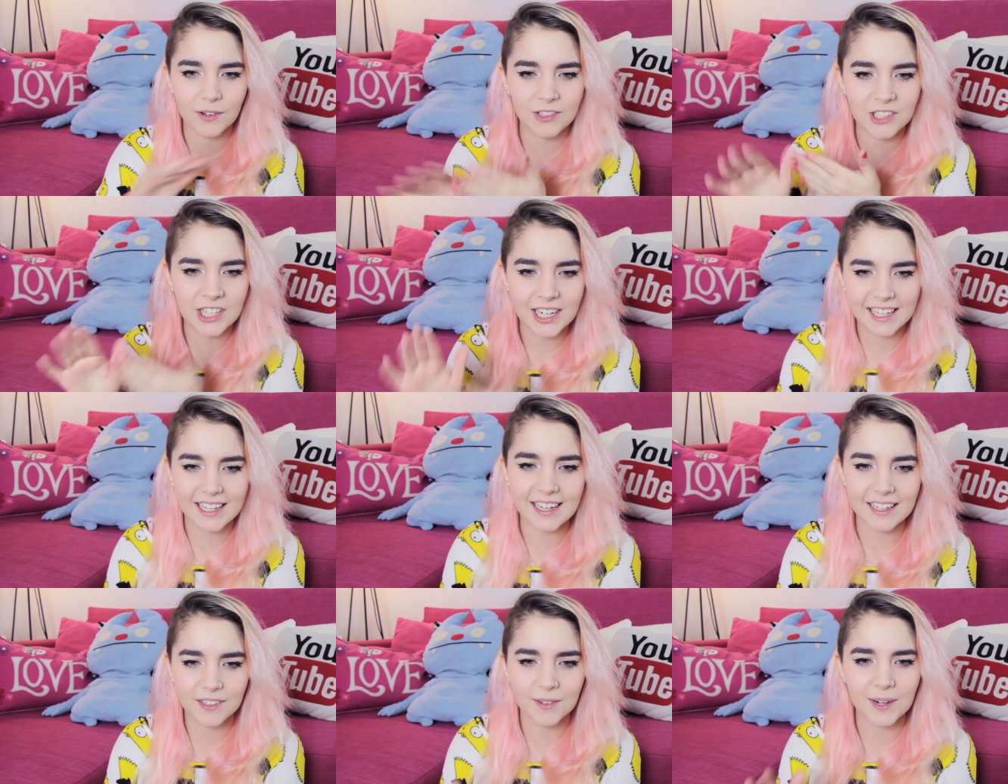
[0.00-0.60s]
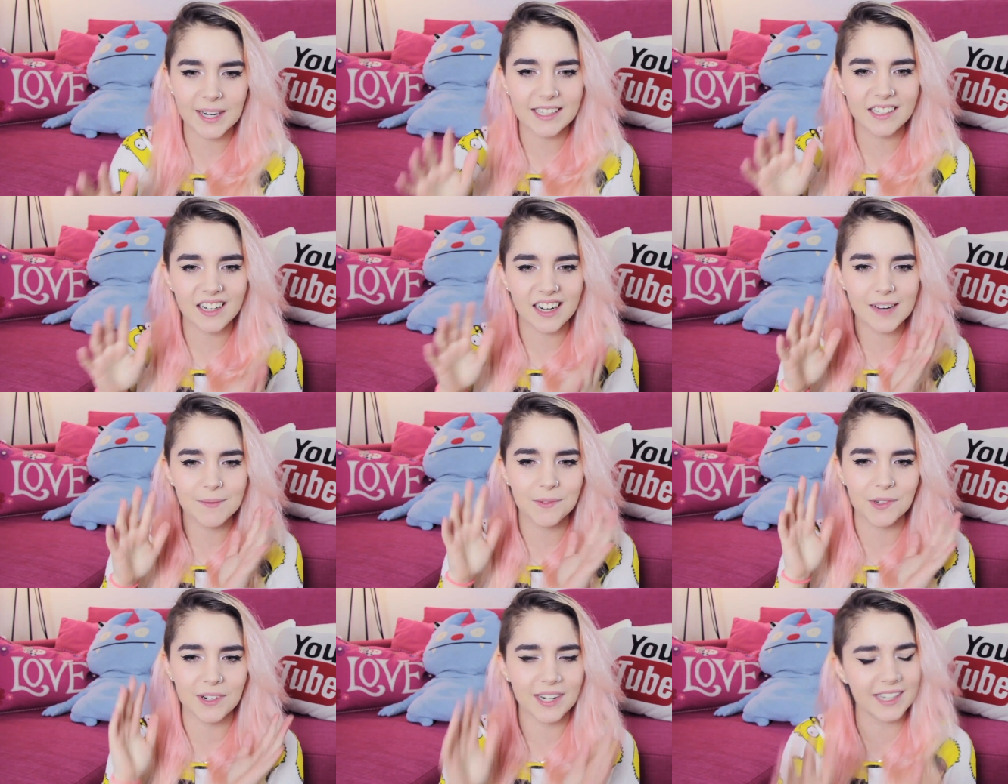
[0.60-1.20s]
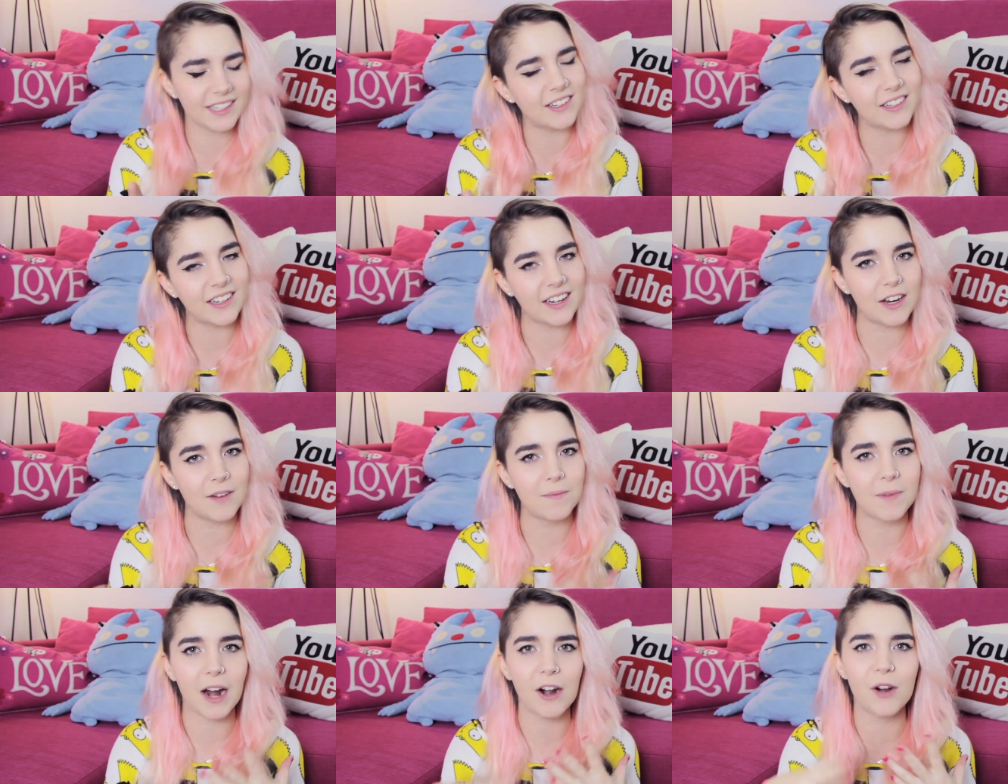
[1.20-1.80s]
chill it at the right times, or I don't
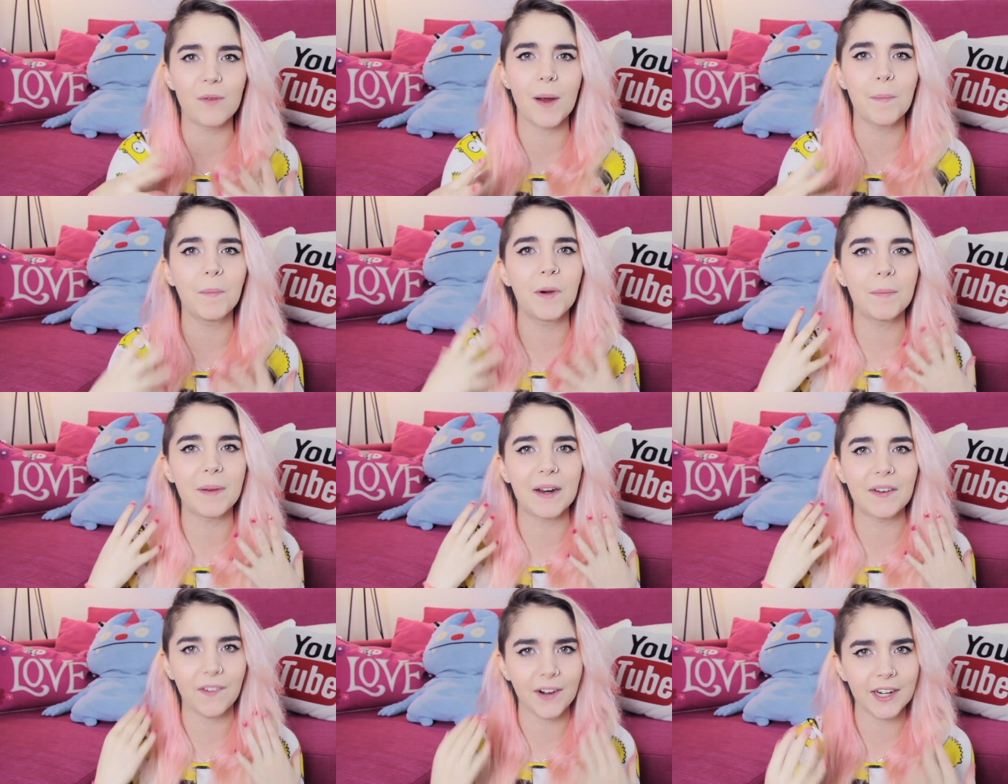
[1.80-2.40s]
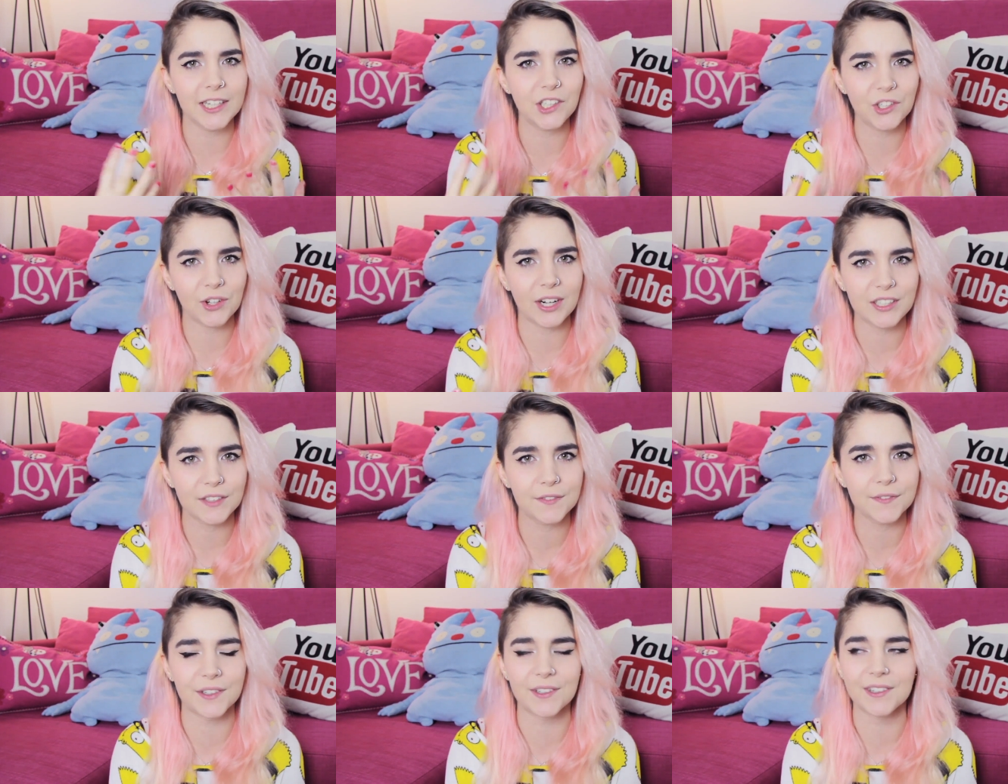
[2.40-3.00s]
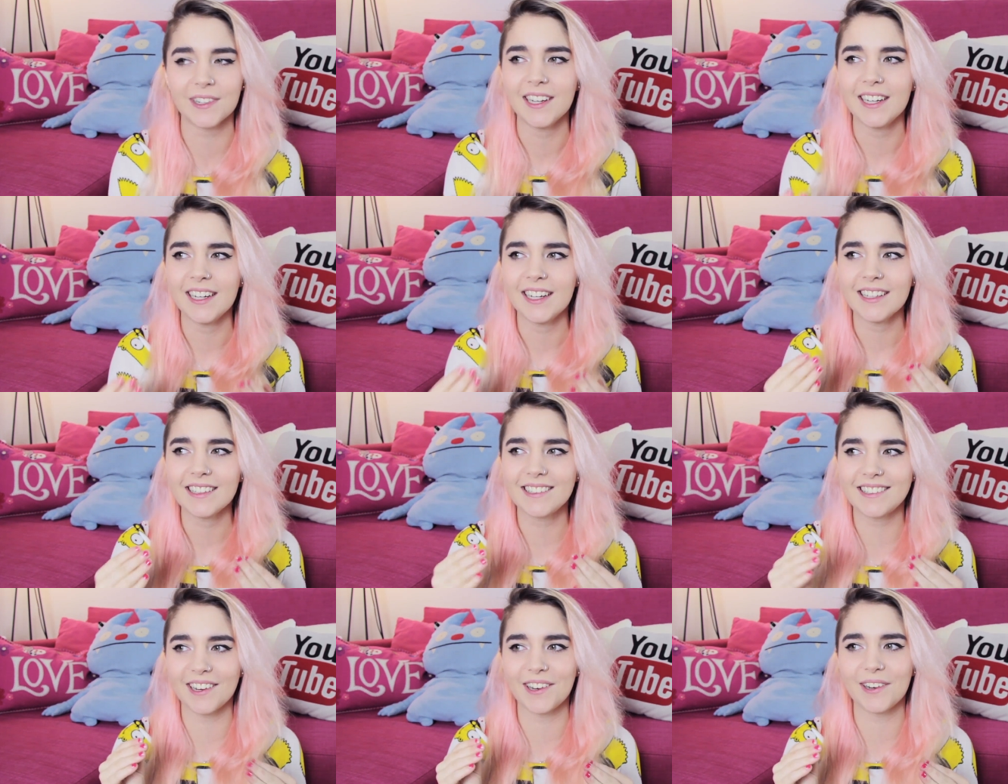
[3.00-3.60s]
know. I remember it being very stressful,
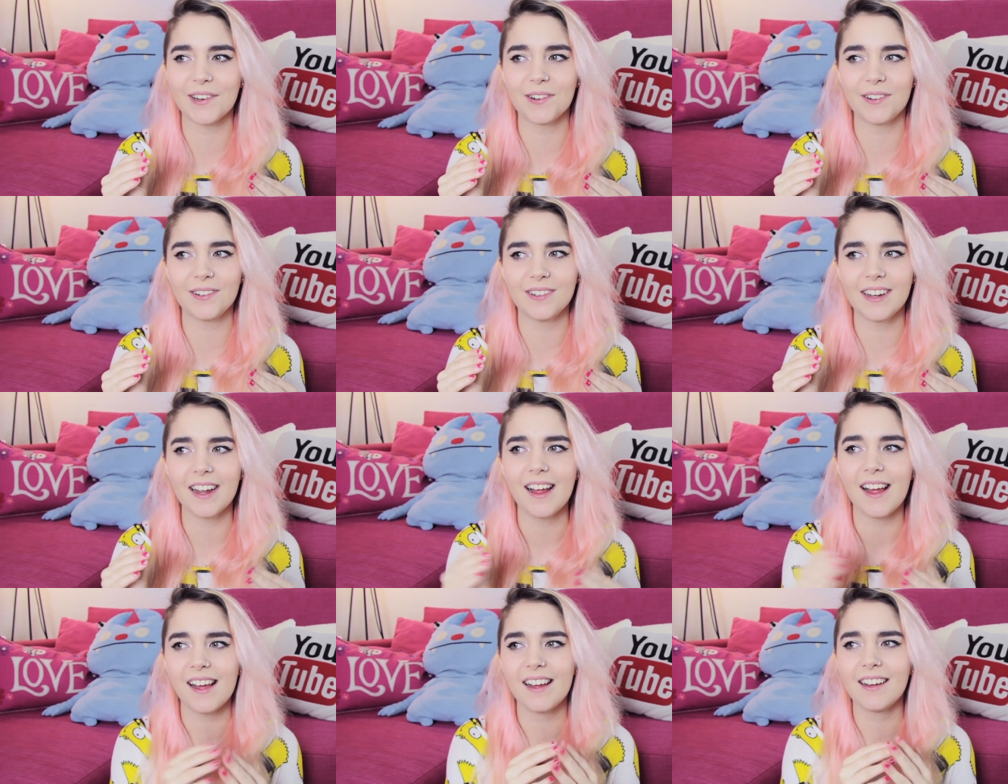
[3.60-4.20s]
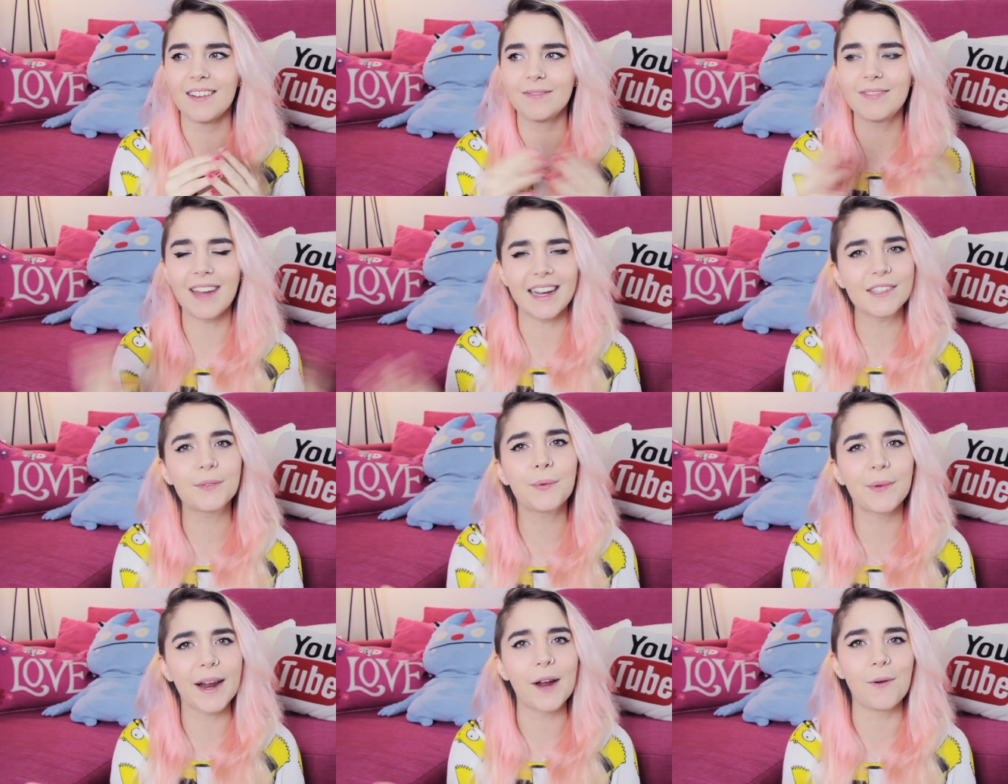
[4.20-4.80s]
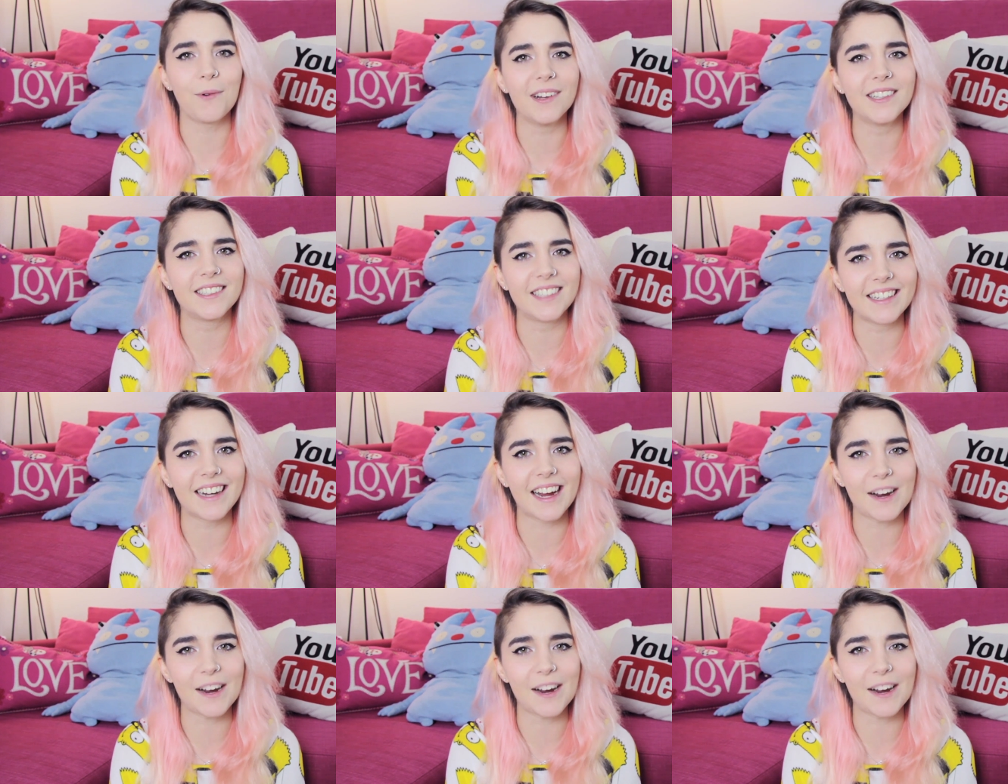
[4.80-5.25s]
so that's what I wanted.